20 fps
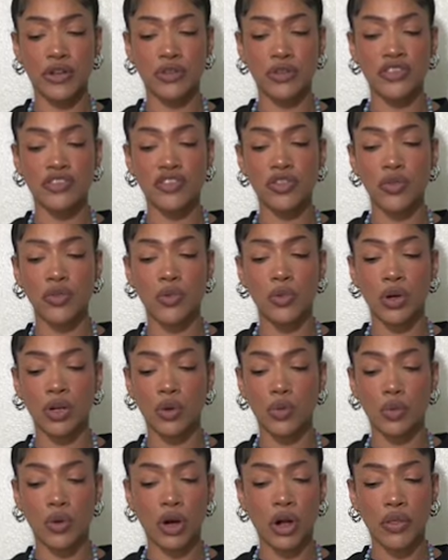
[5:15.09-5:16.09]
They still want to
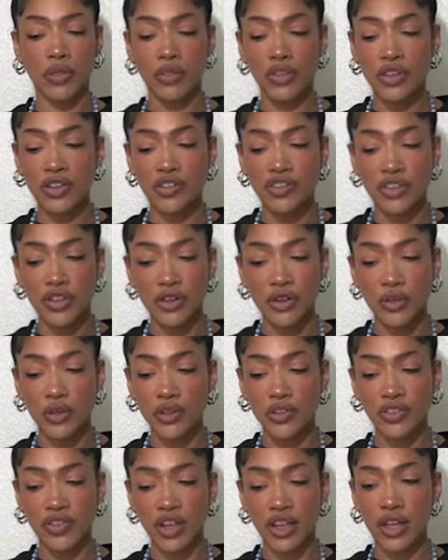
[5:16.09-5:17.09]
work on things here, it
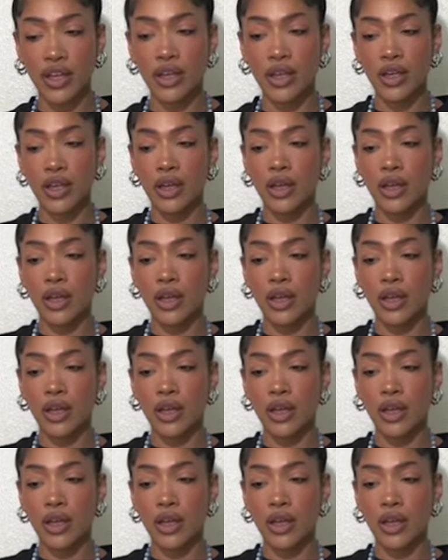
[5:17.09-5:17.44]
looks like,